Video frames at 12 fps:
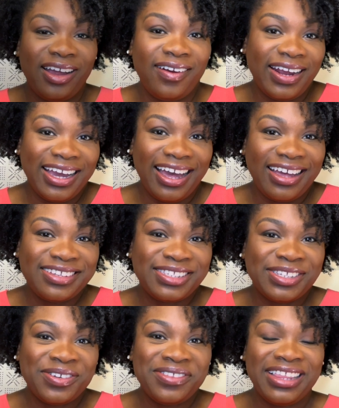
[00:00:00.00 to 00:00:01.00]
Alright guys,
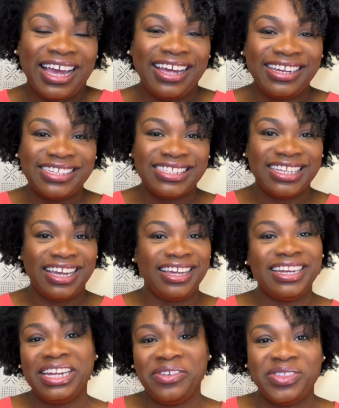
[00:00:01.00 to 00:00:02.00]
so that is the
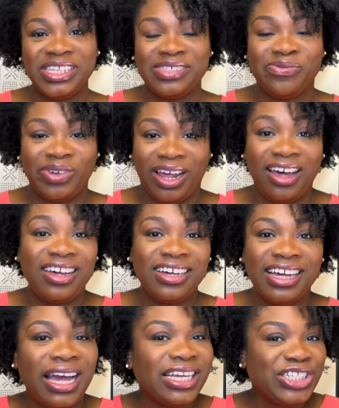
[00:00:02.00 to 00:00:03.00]
end of this
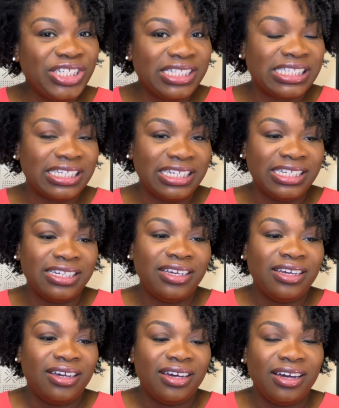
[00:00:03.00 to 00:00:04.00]
vlog. I actually didn't
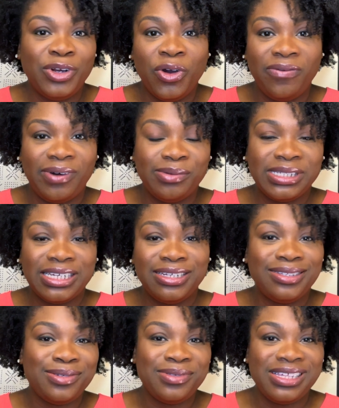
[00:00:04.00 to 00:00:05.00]
know if I was
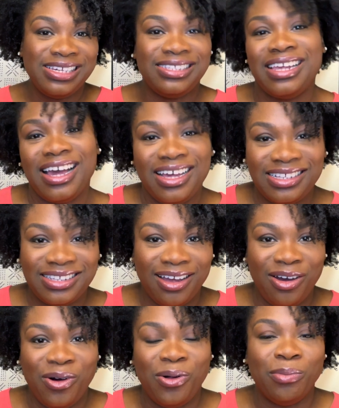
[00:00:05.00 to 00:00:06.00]
gonna do this as
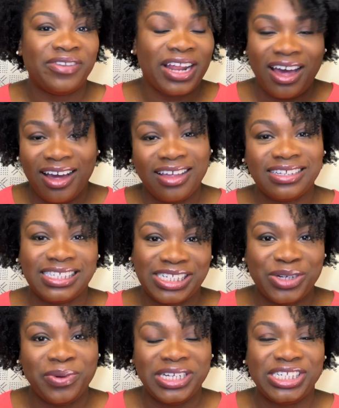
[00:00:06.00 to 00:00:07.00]
a whole vlog
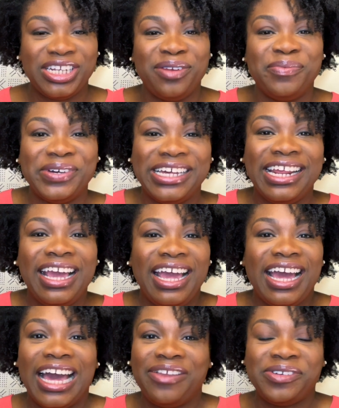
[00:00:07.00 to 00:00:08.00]
situation, but
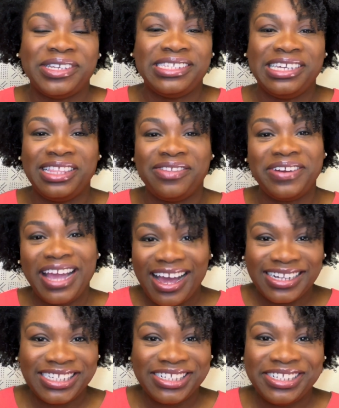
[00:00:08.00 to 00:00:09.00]
after seeing the
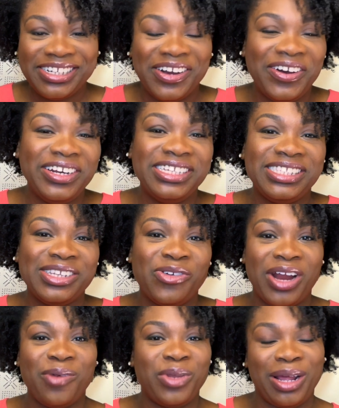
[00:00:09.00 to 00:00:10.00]
reaction on
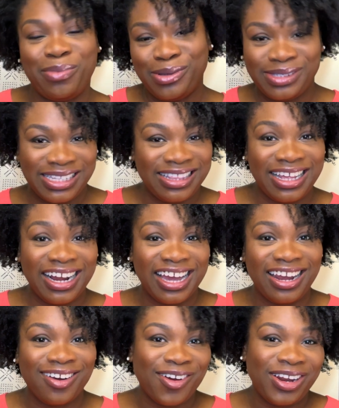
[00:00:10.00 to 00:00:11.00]
Instagram when I posted that I
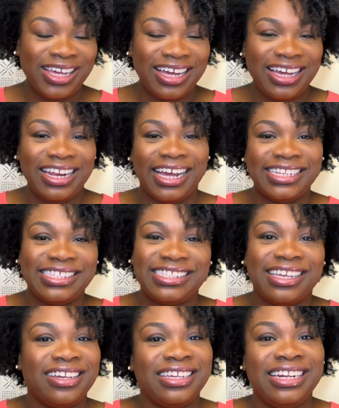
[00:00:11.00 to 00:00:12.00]
got a curly cut, I
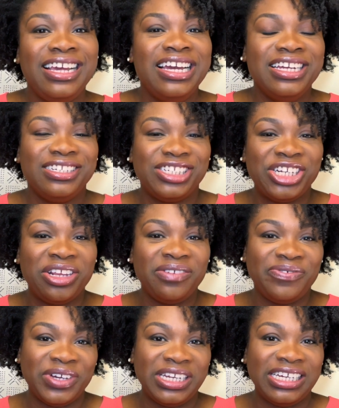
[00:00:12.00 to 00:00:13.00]
decided to share the
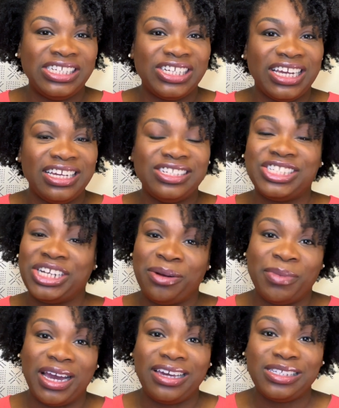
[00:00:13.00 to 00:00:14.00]
footage and
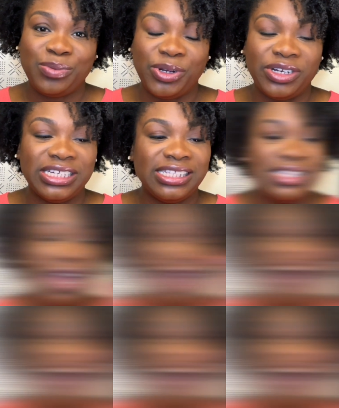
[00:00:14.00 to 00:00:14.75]
share my experience.